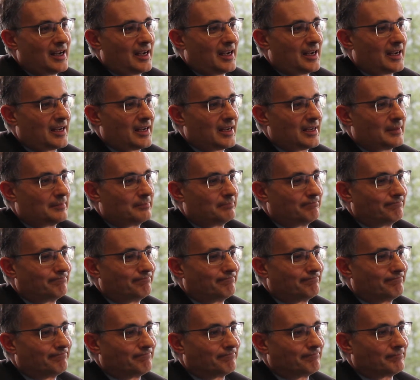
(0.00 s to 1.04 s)

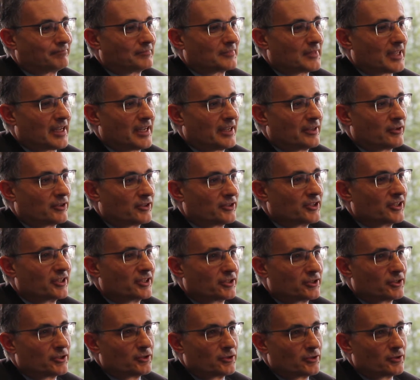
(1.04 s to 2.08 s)
And I
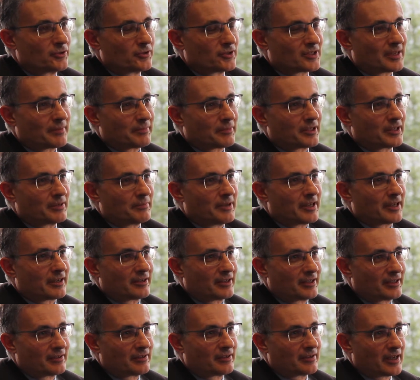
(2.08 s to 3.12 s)
needed to do something about
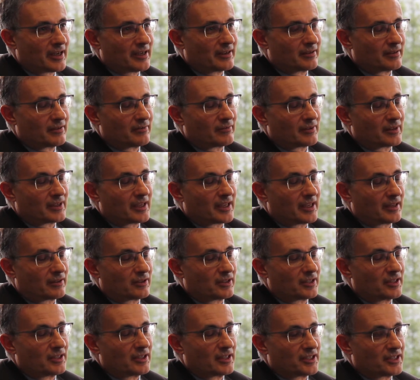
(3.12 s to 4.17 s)
it and get
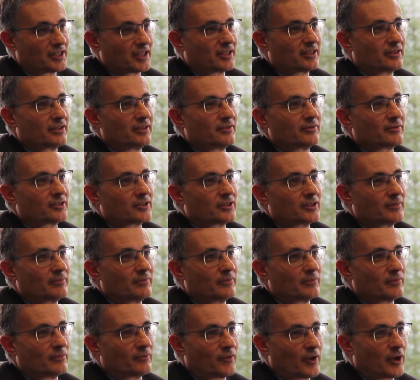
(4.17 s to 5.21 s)
the executive
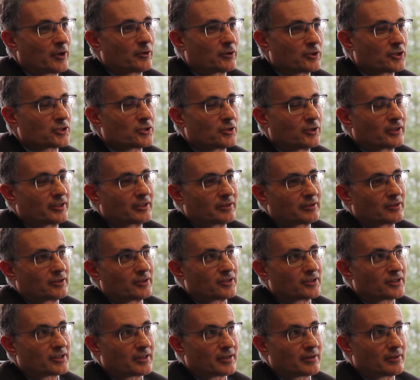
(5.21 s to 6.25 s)
team focused on it
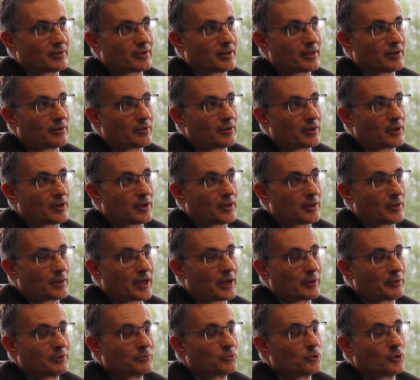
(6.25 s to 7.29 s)
because
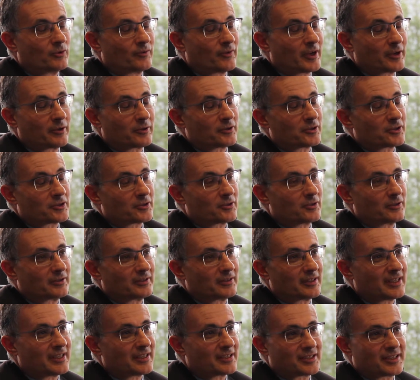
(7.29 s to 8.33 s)
they were more focused
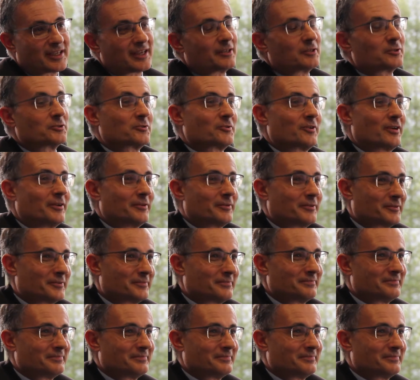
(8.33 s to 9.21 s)
on sales growth.